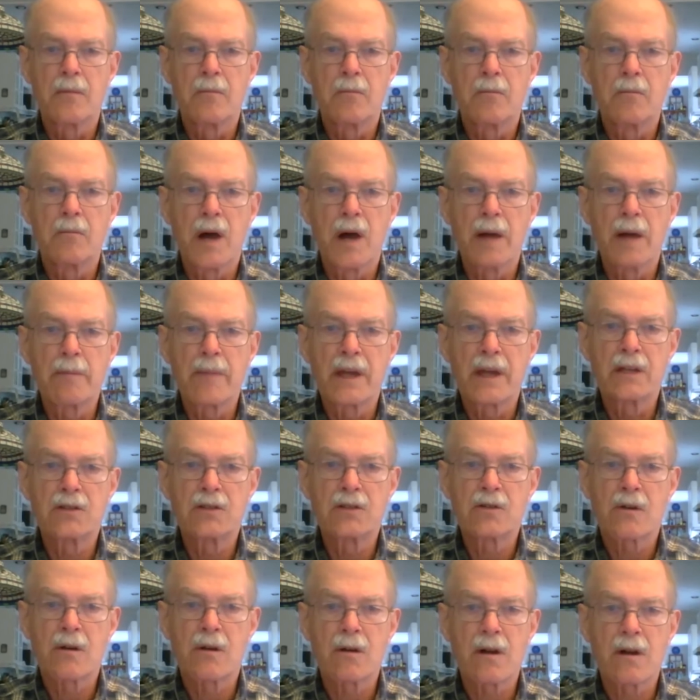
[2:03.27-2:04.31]
my
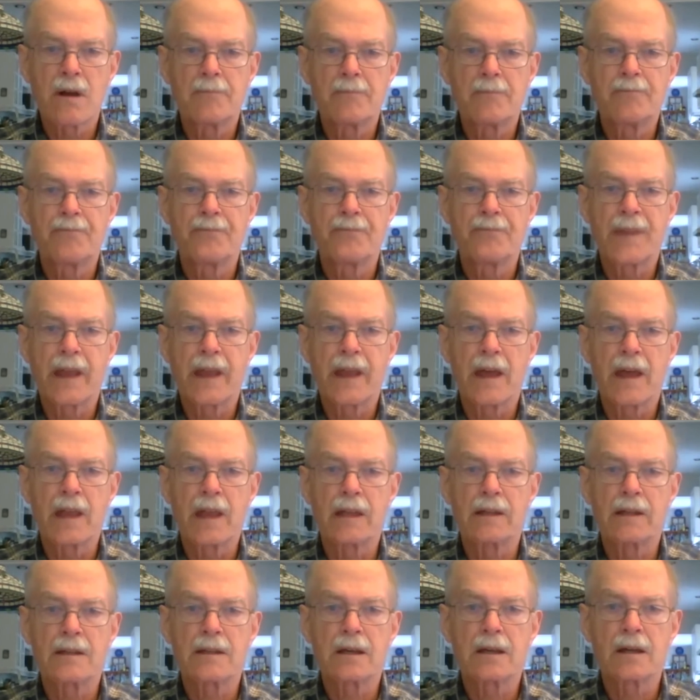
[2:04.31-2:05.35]
mentor
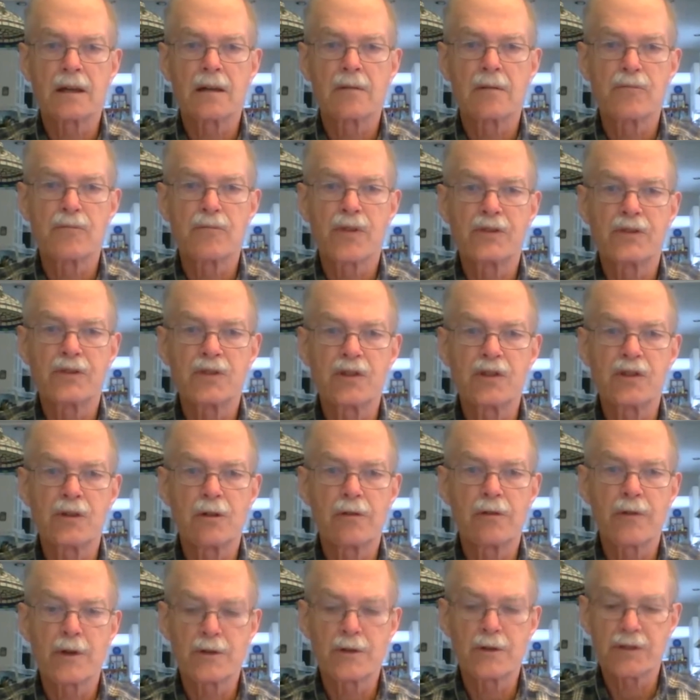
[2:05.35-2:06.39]
at Princeton
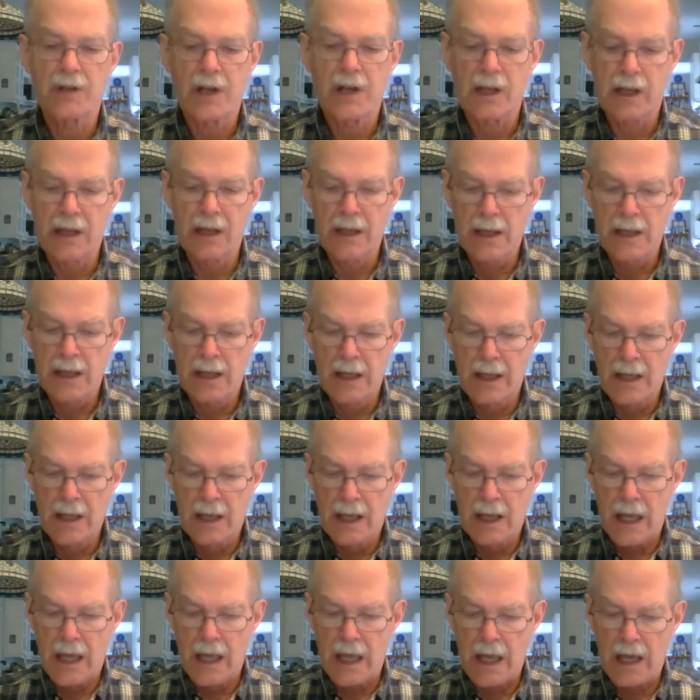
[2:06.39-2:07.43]
University,
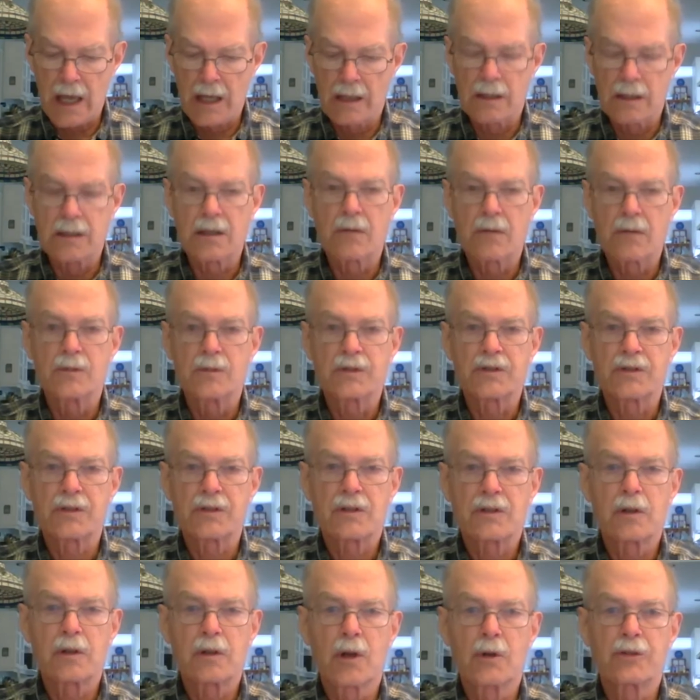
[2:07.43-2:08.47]
and it was
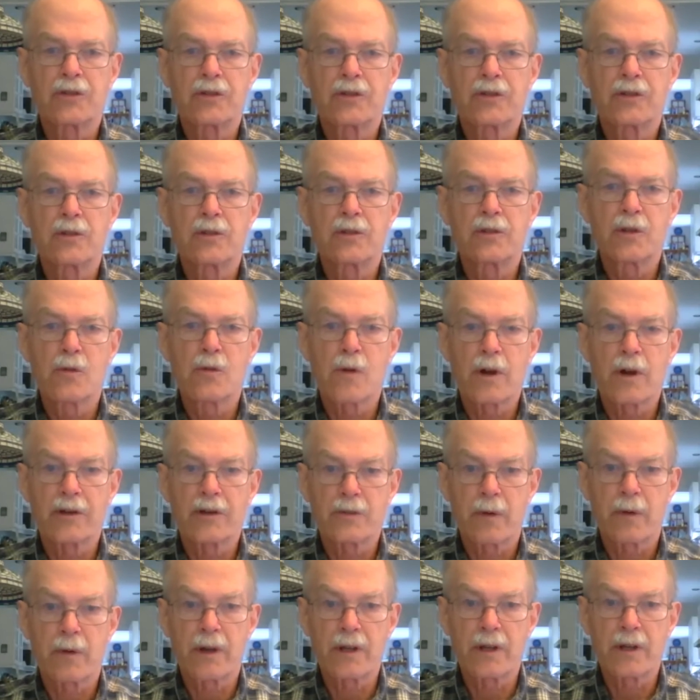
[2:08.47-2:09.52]
close to New York,
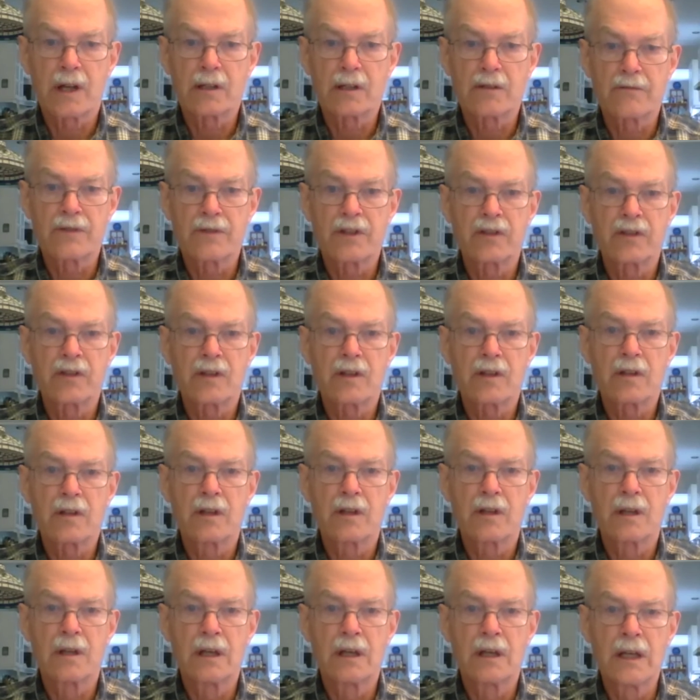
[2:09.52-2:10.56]
so I got to visit
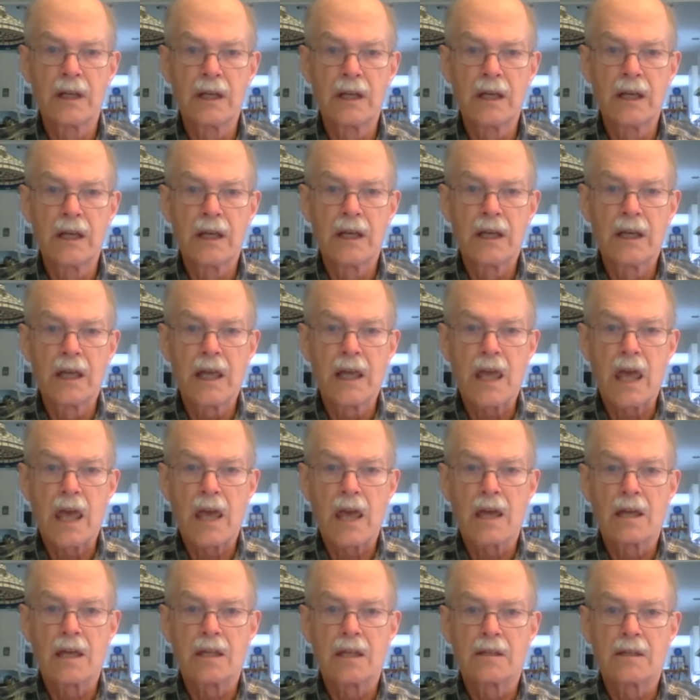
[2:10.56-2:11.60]

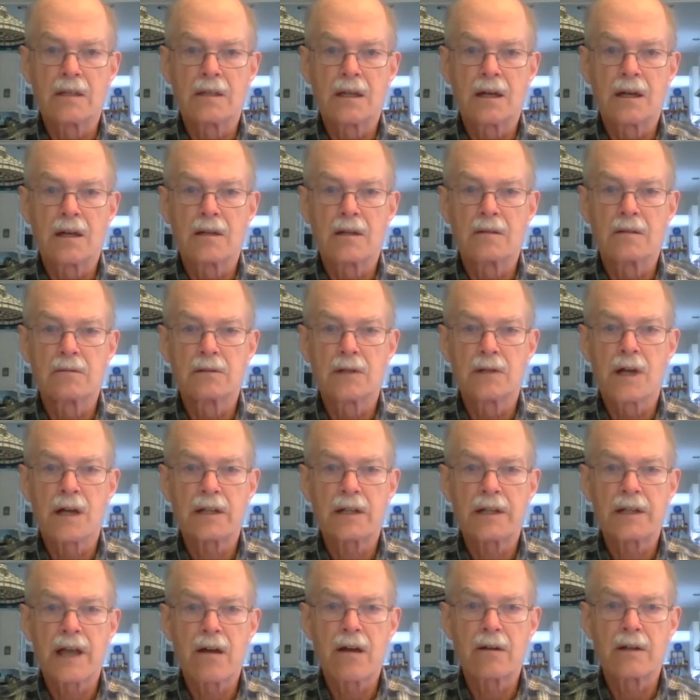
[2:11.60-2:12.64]
and lucked
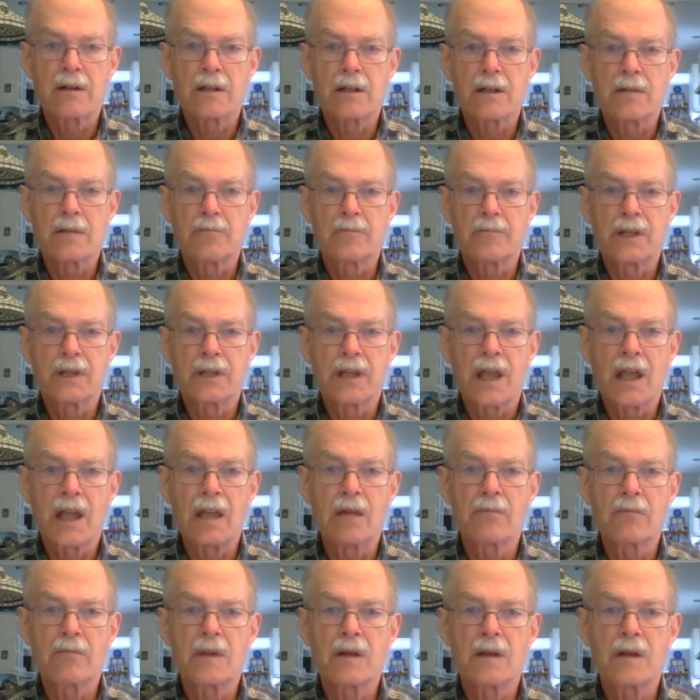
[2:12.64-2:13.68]
out and
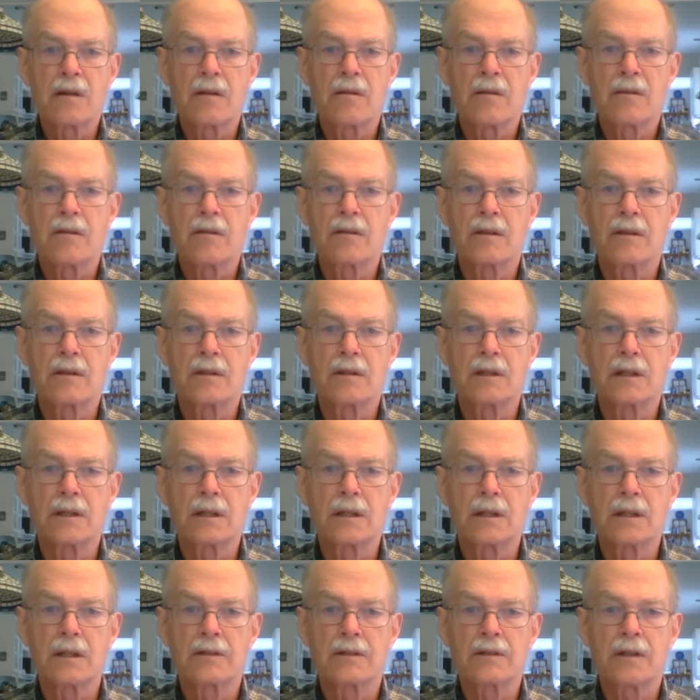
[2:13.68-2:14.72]
became the
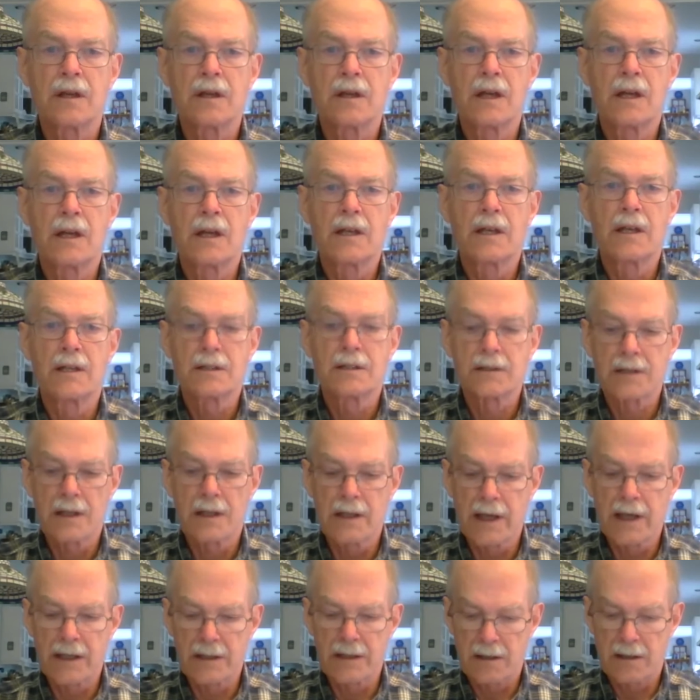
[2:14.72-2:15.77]

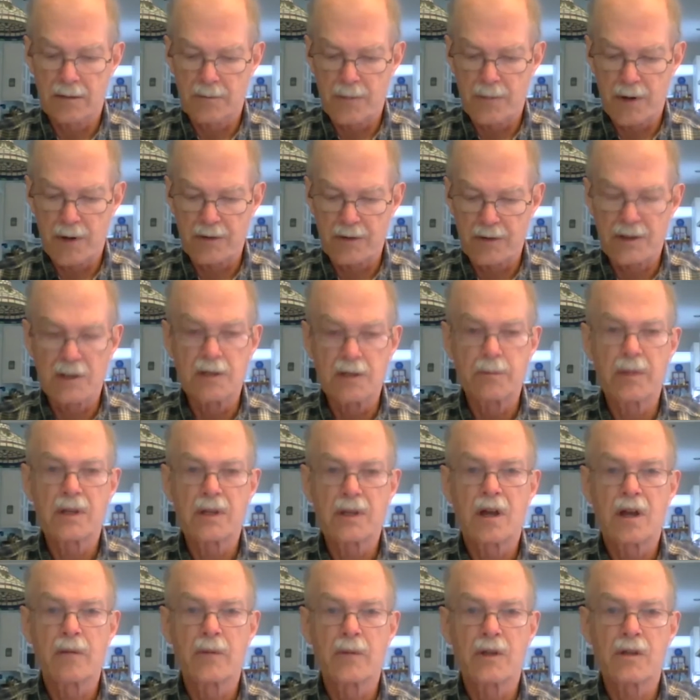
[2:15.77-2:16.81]
selected person to
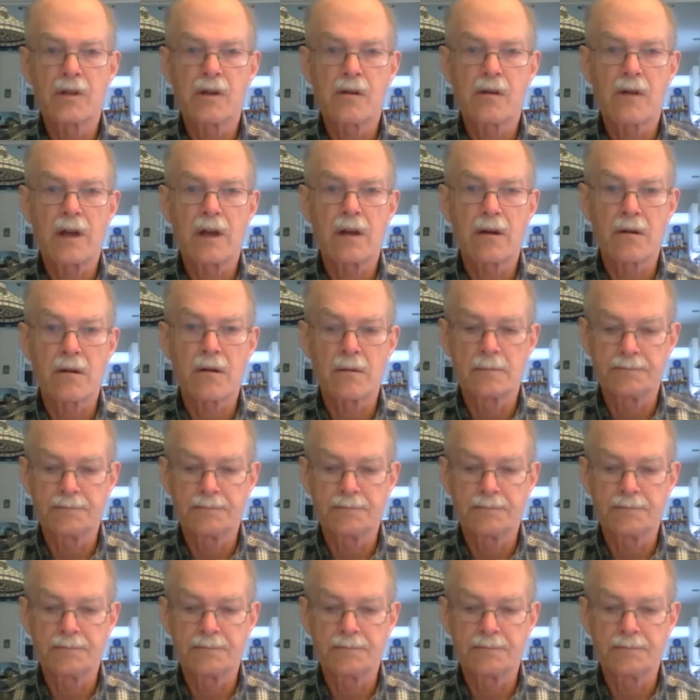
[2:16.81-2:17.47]
become a curator.